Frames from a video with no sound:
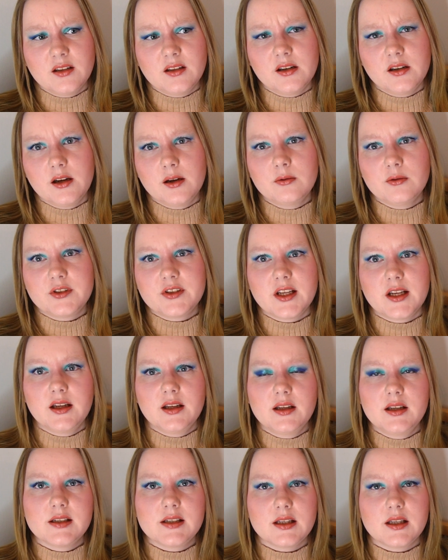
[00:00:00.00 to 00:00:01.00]
that I would
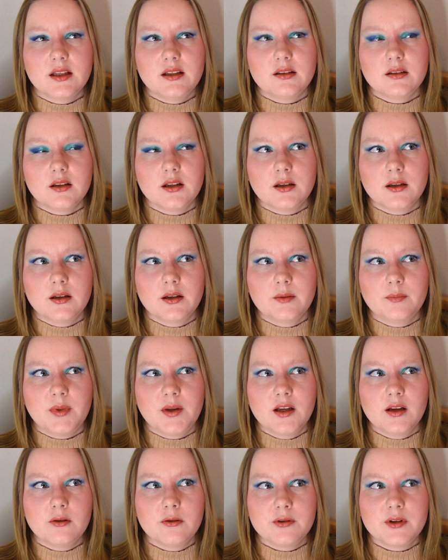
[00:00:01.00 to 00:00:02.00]
say is that
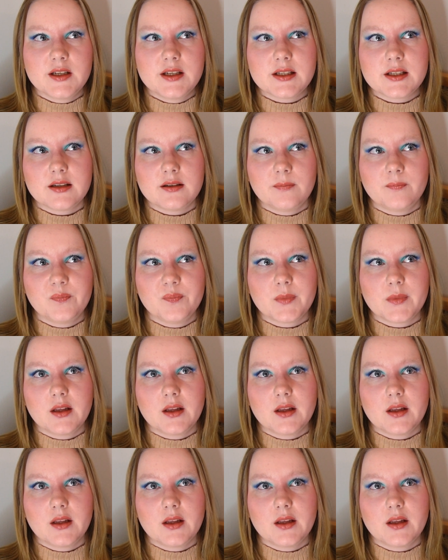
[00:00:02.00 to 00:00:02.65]
Louise,